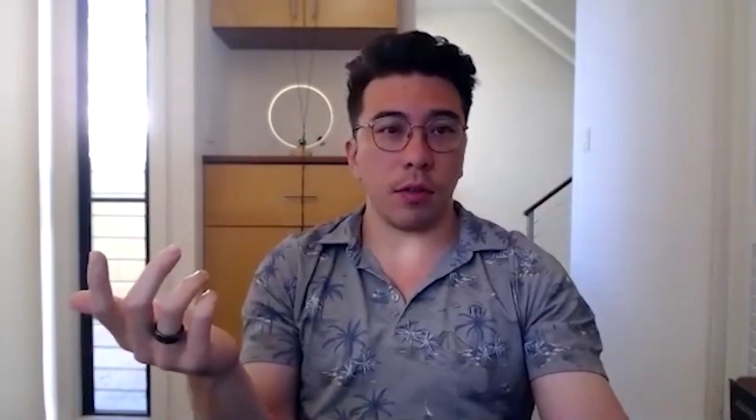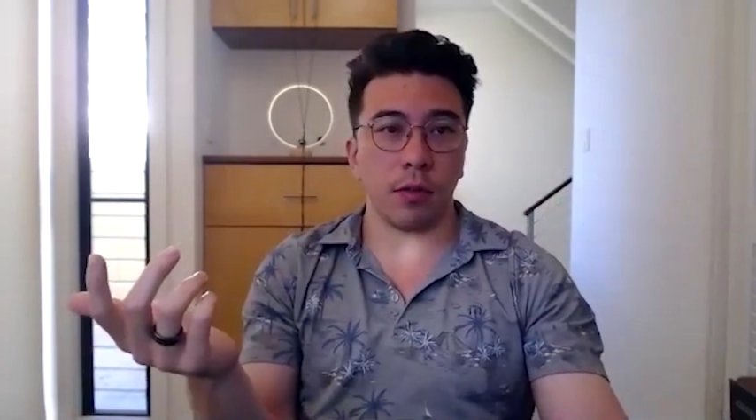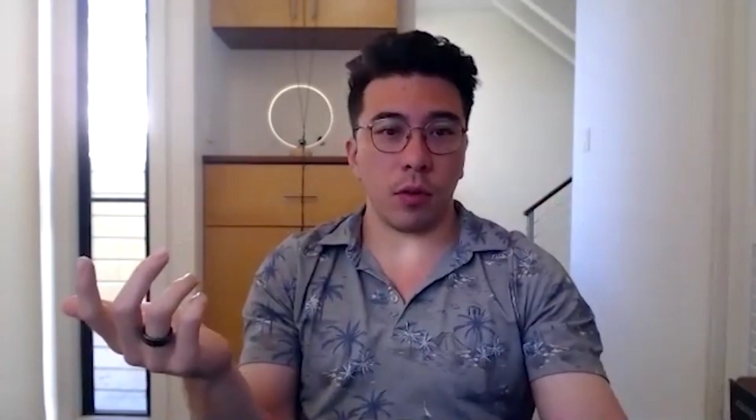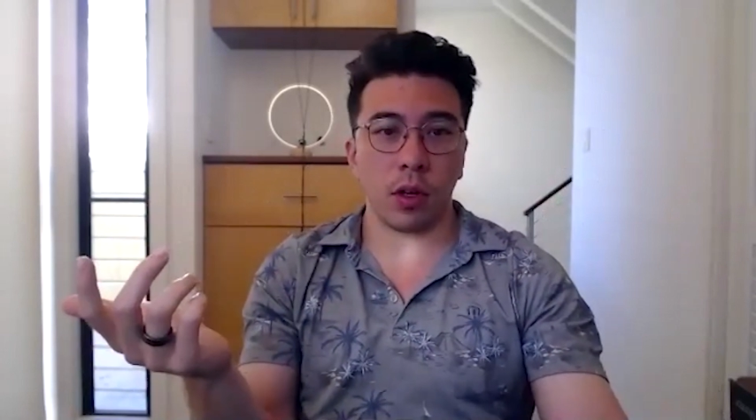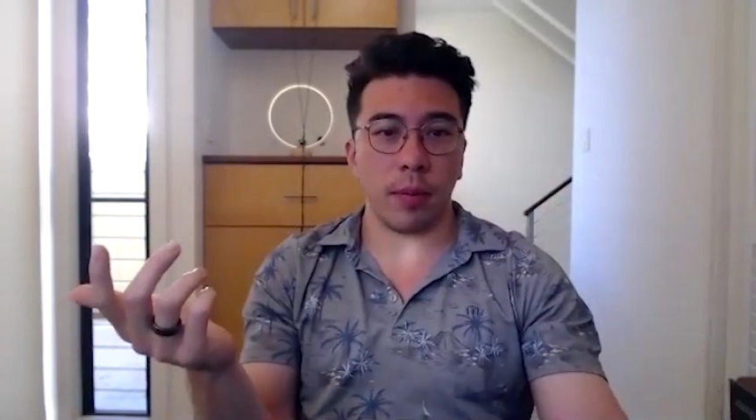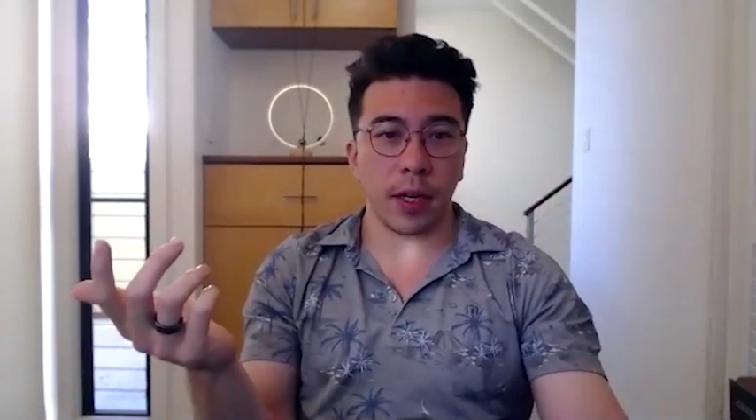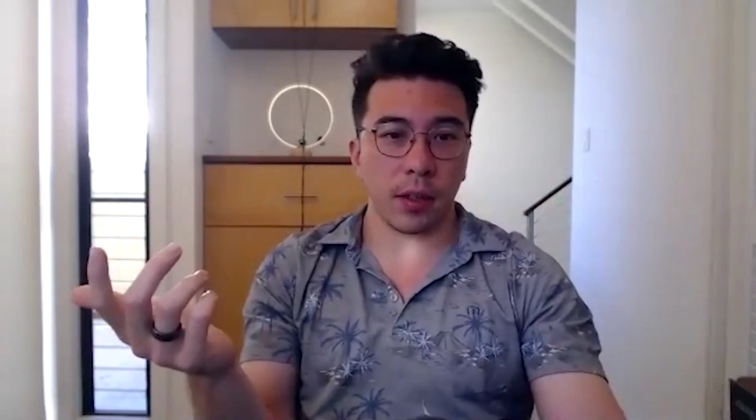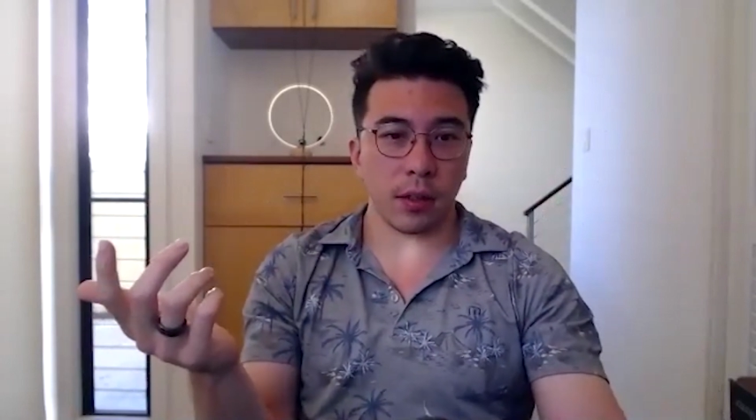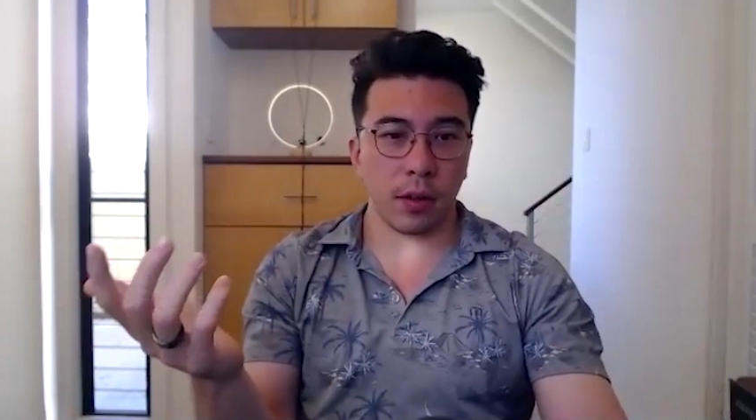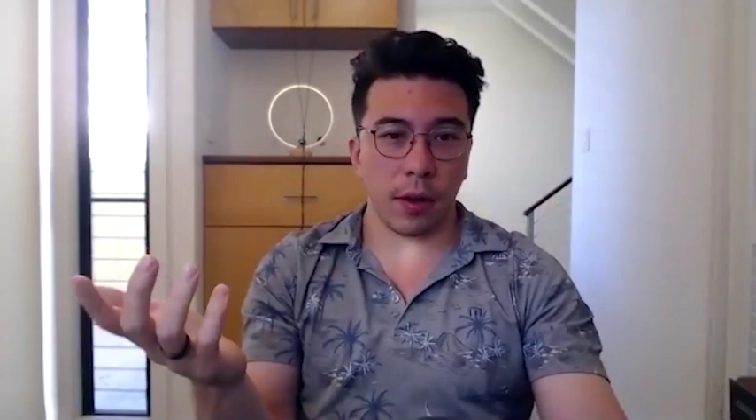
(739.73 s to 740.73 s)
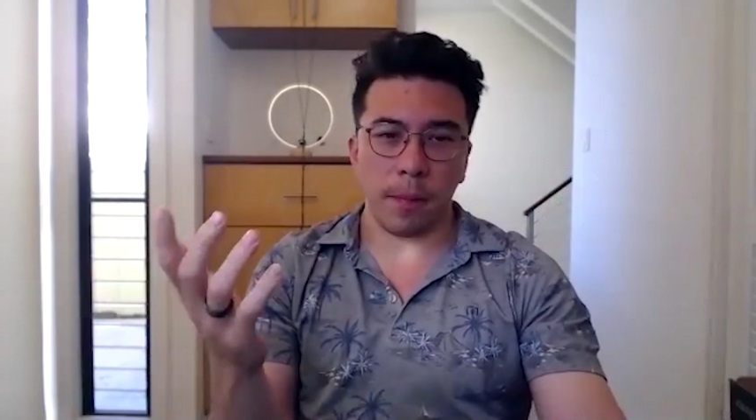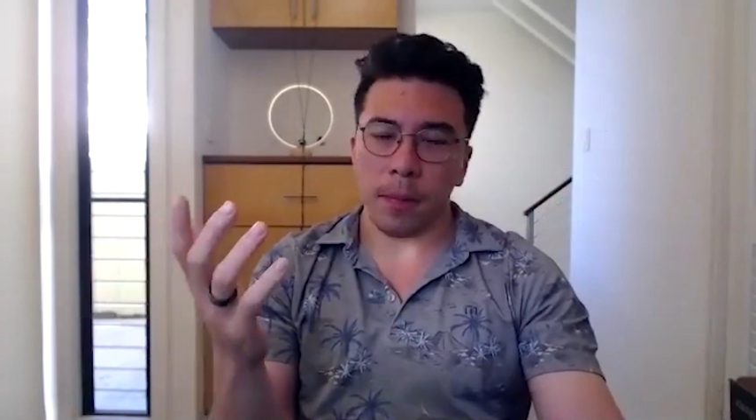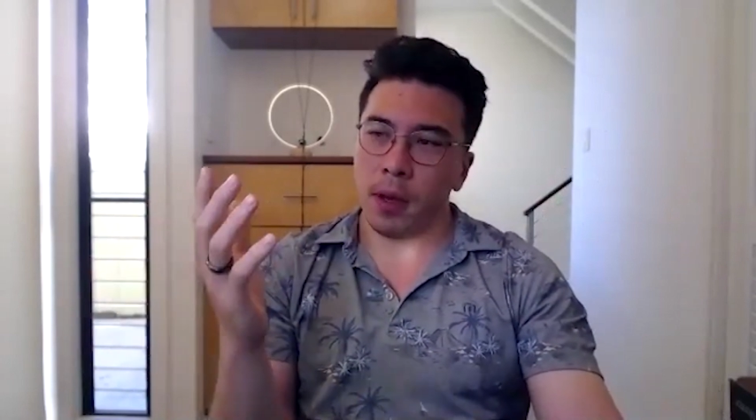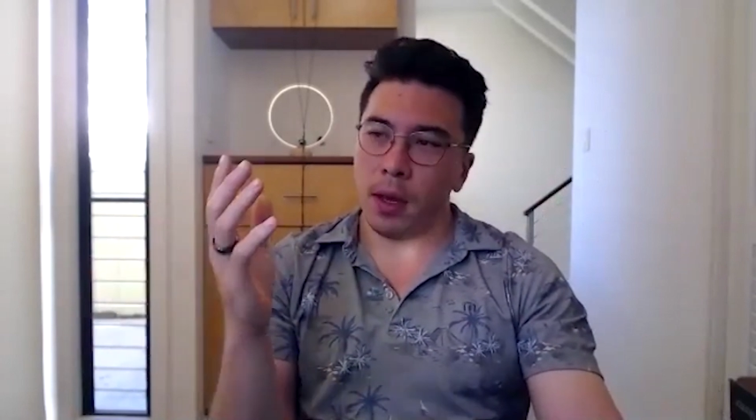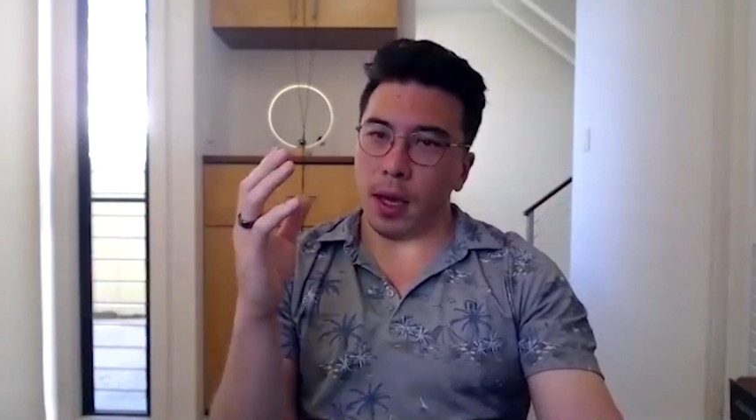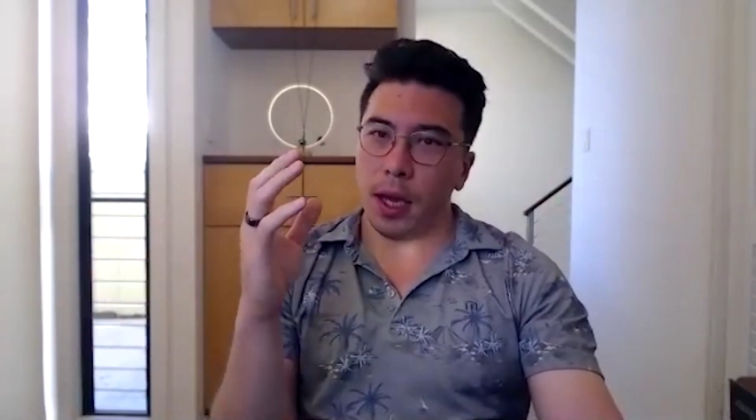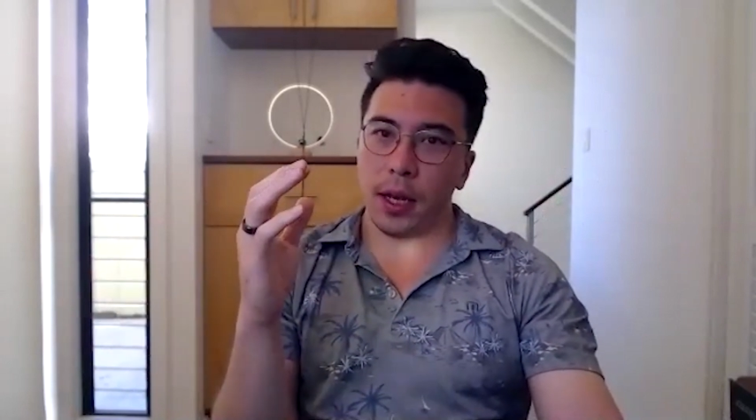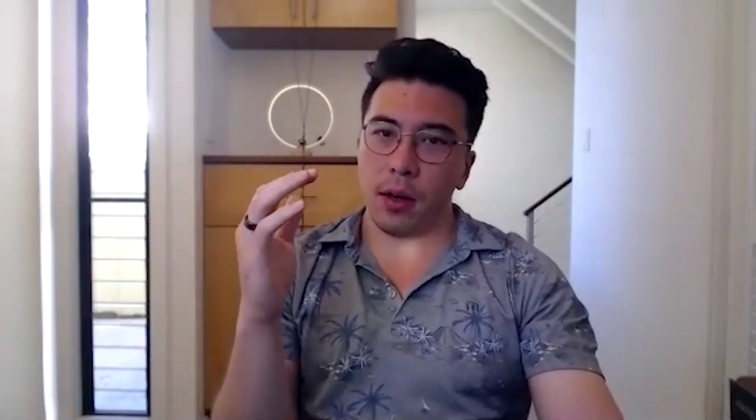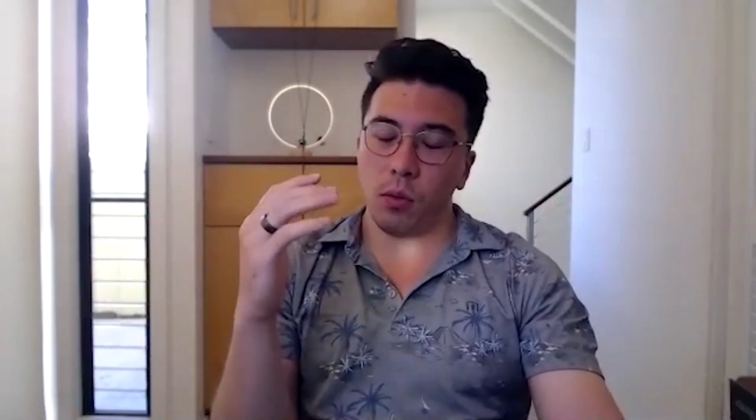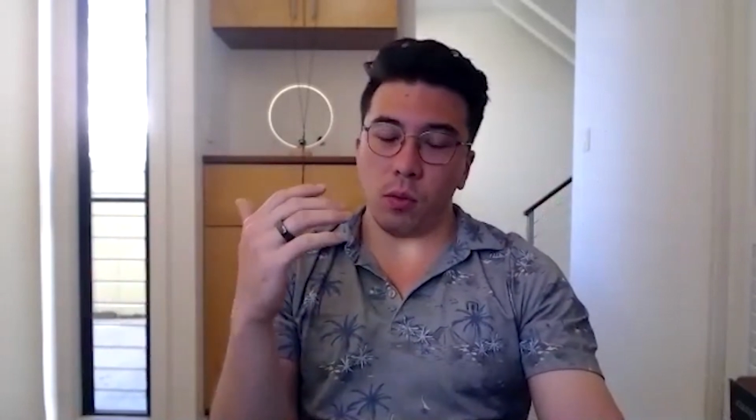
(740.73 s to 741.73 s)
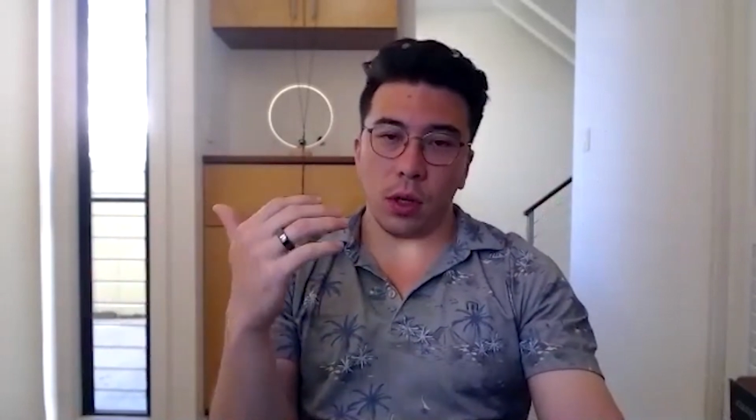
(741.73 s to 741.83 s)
for 40 minutes, right? and yeah.